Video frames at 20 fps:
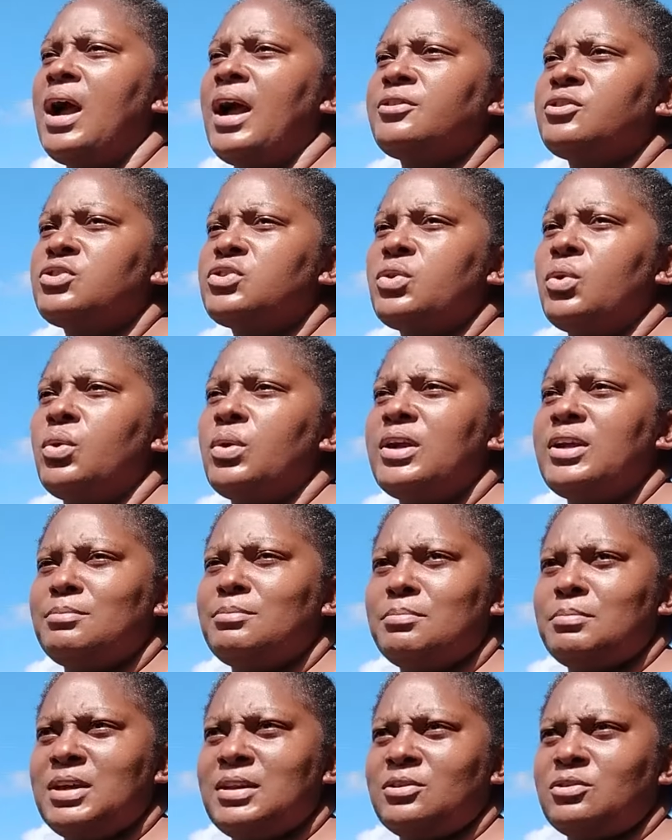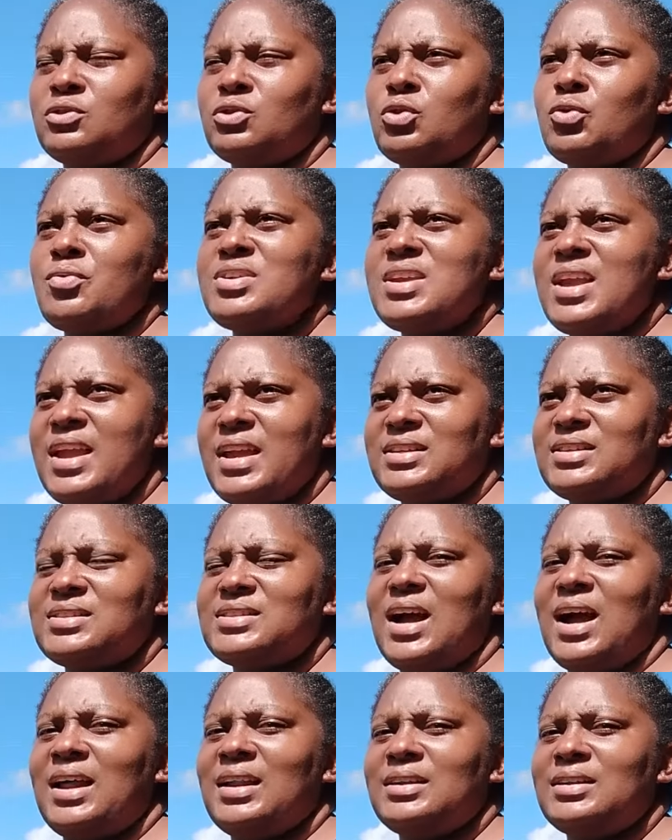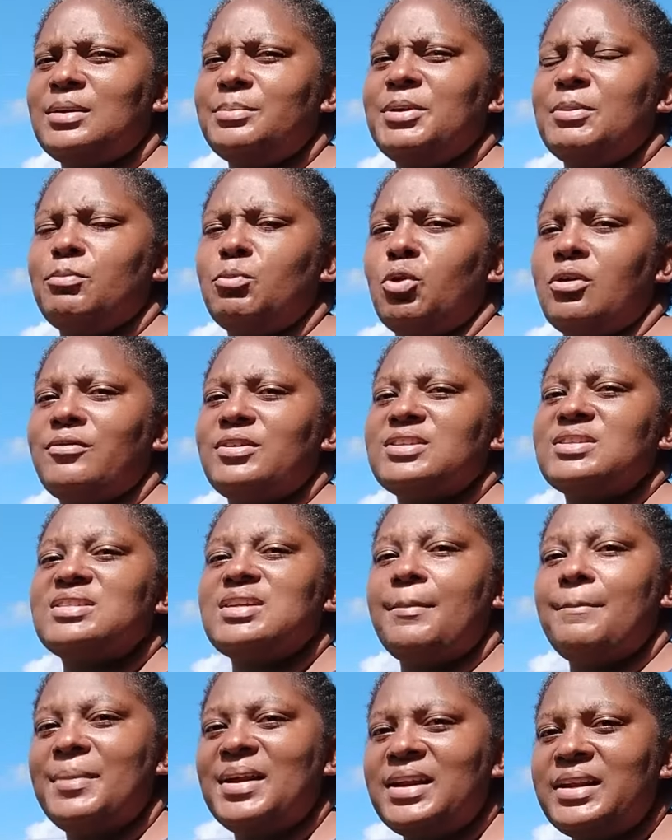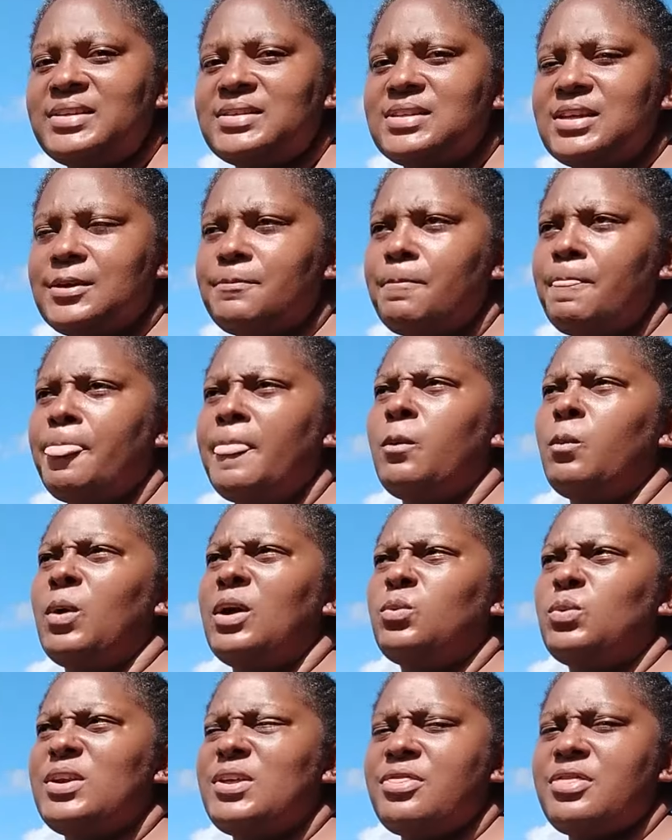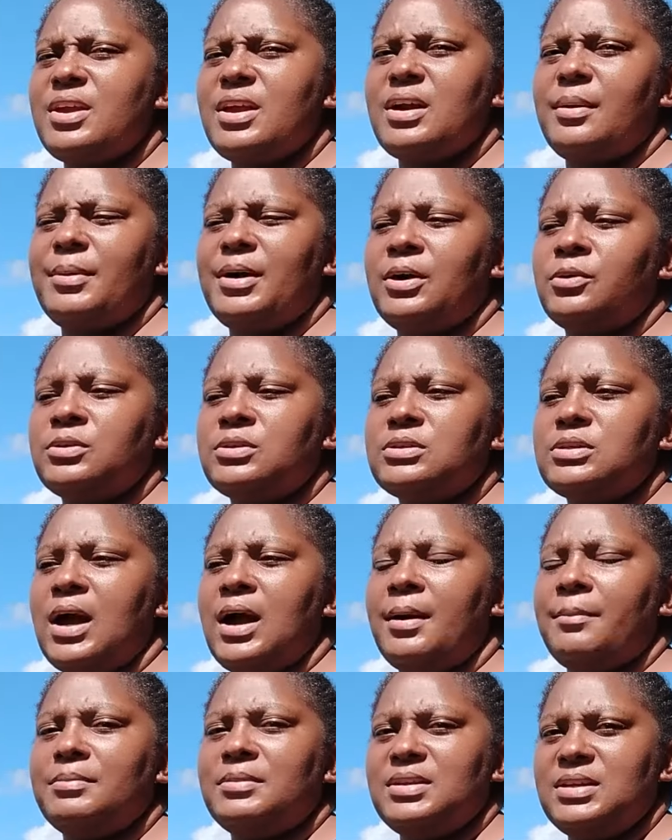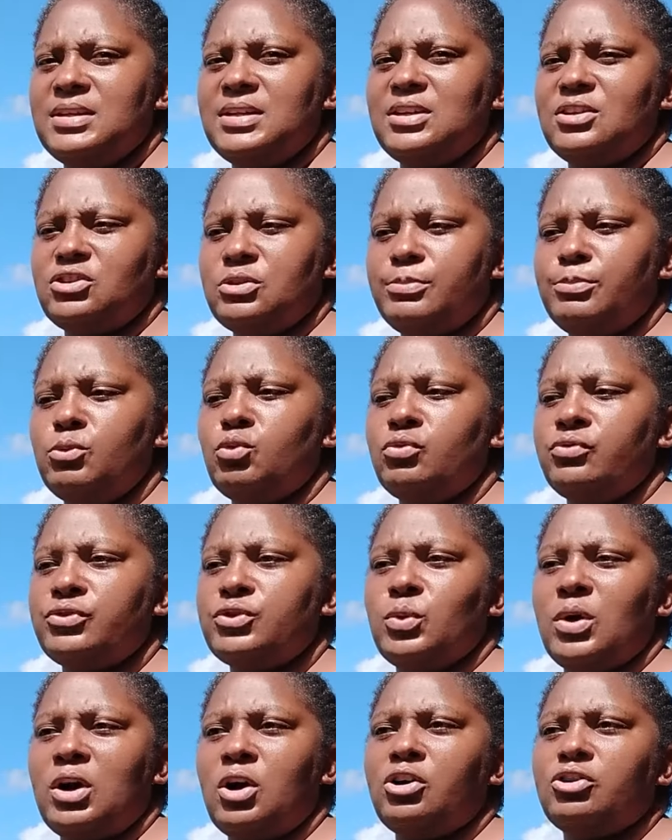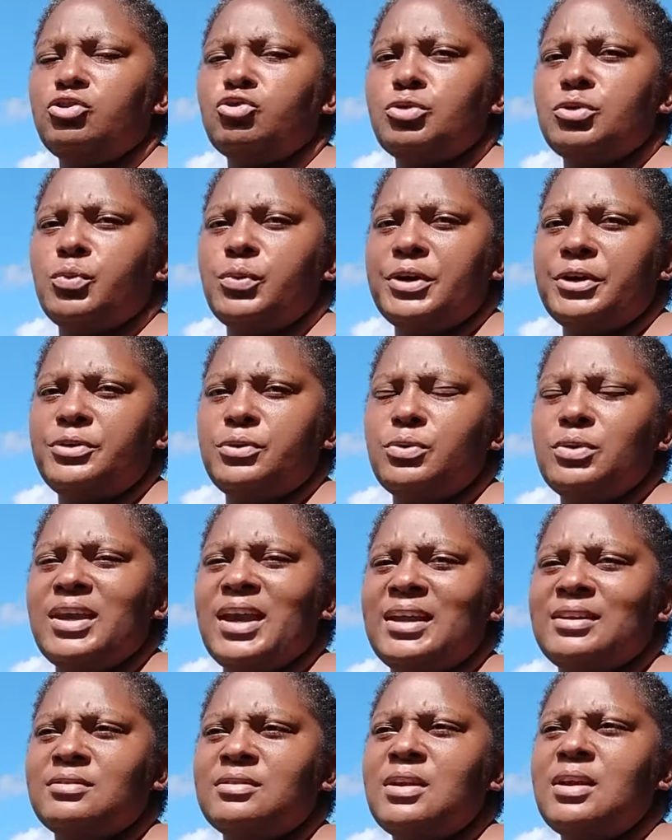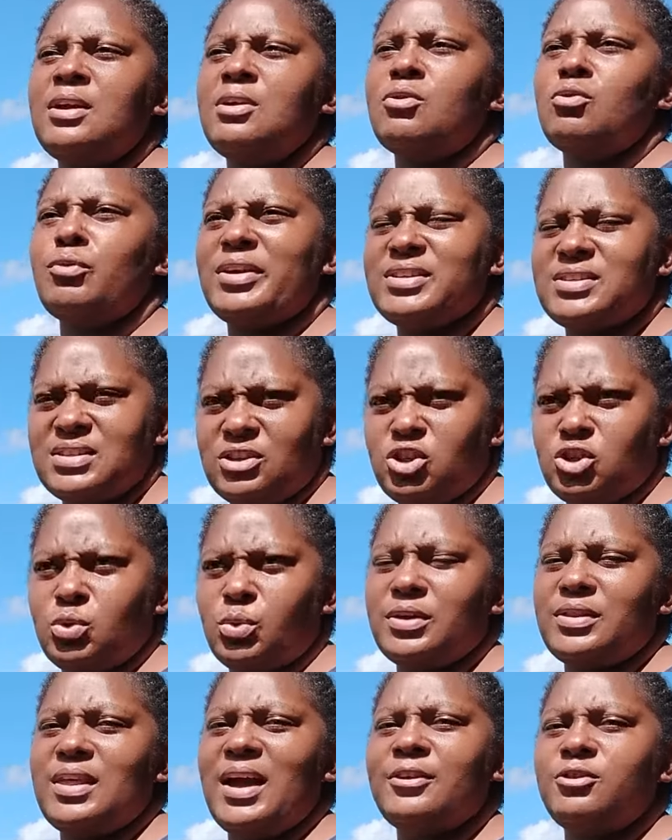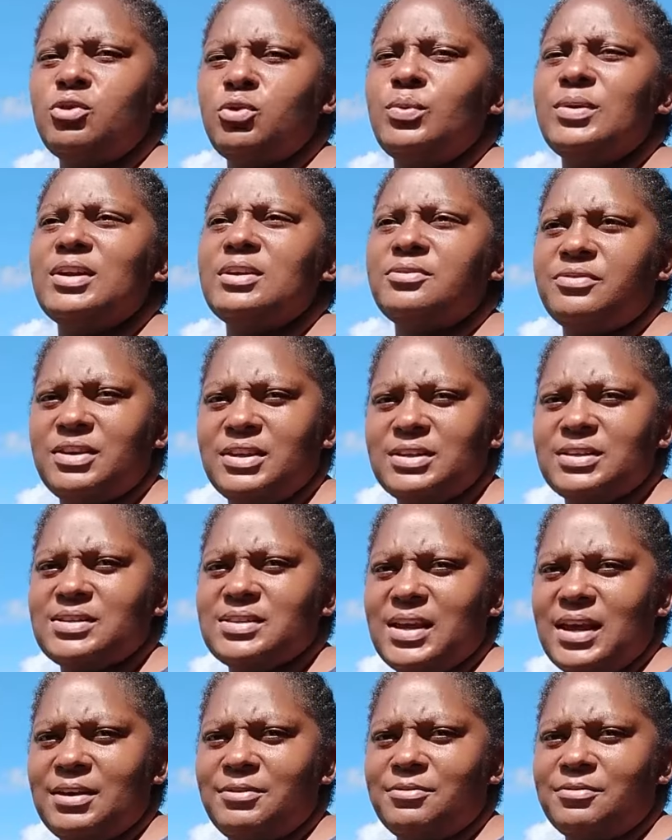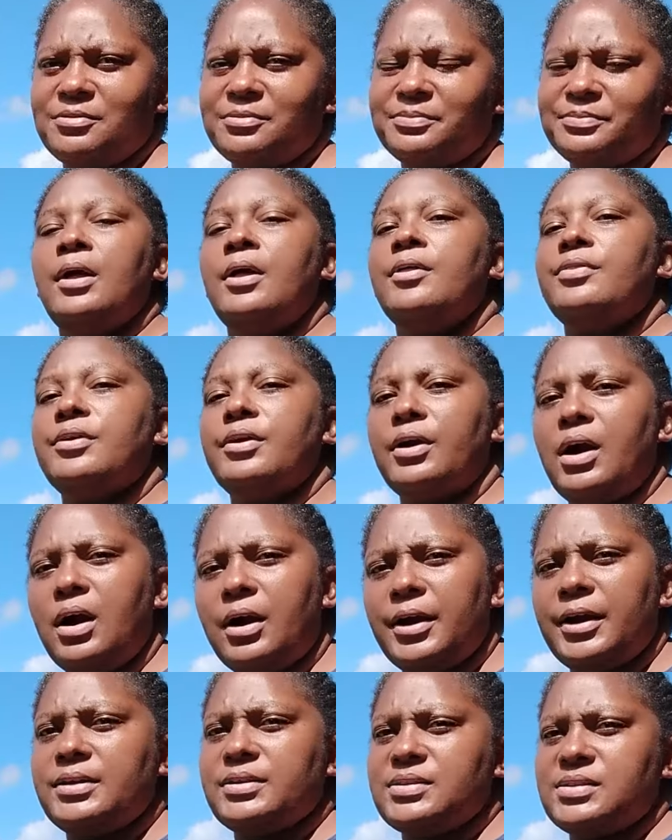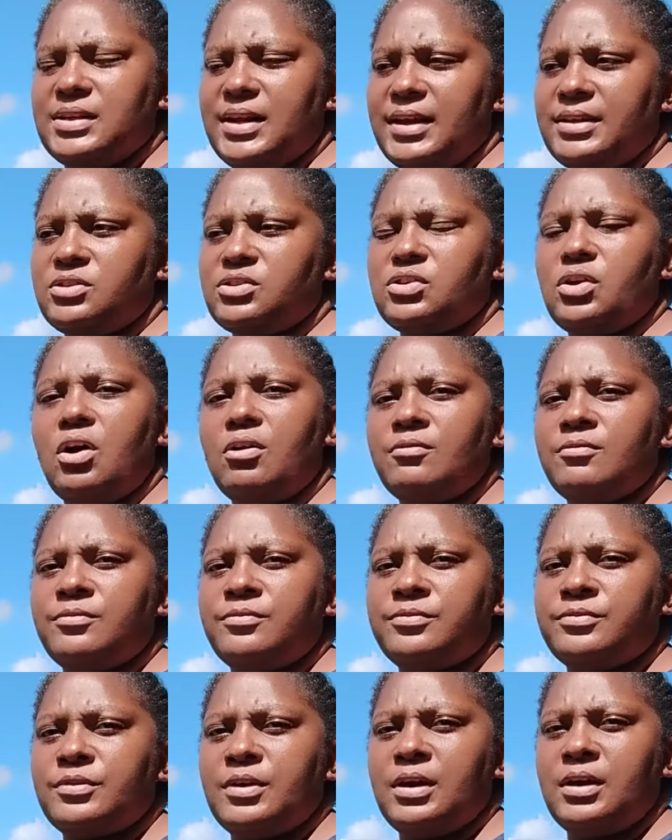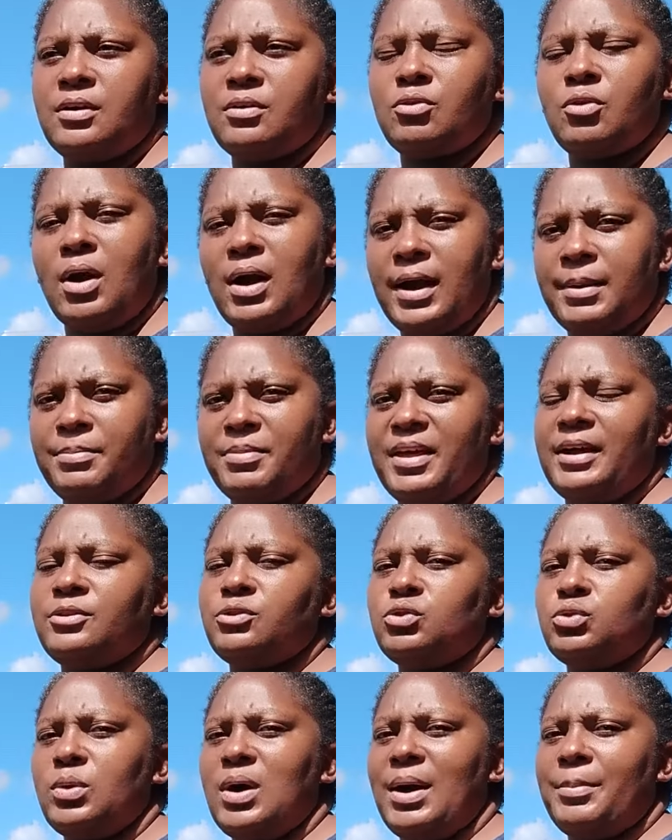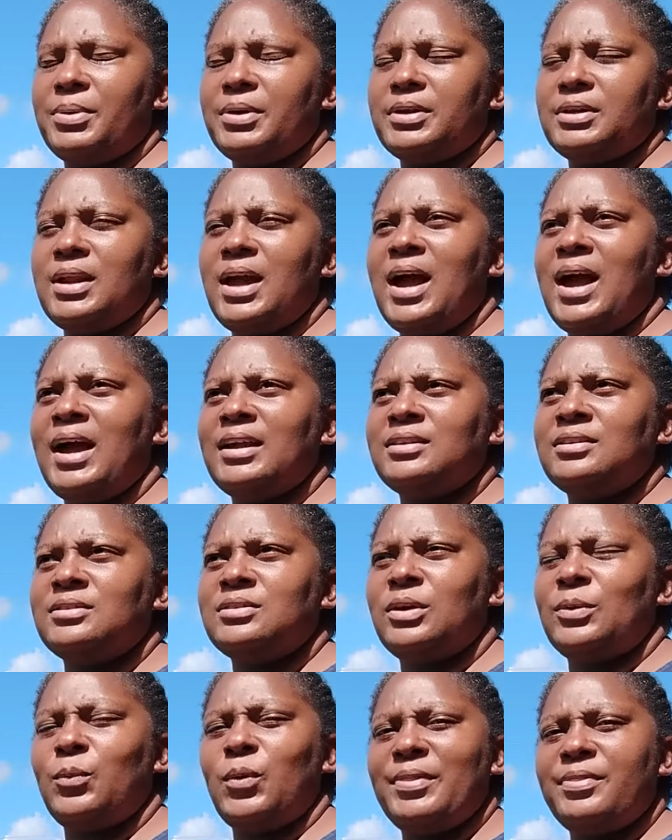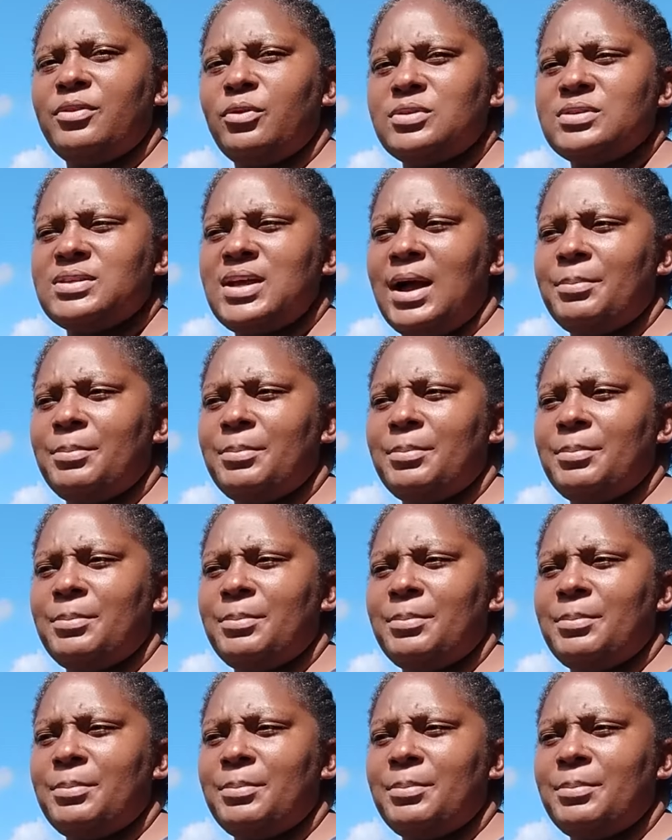And so it creates a little bit more of a stability when we think about needing to move to a country where you can rest assured that you will feel safe. There are incidents of crime that do happen, and when those